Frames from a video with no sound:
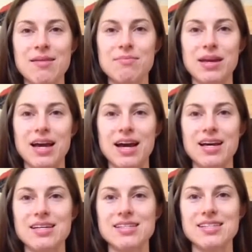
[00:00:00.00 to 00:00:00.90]

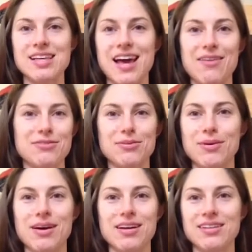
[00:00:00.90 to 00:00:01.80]
because
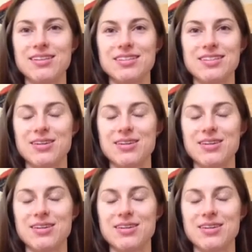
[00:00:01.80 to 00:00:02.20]
everyone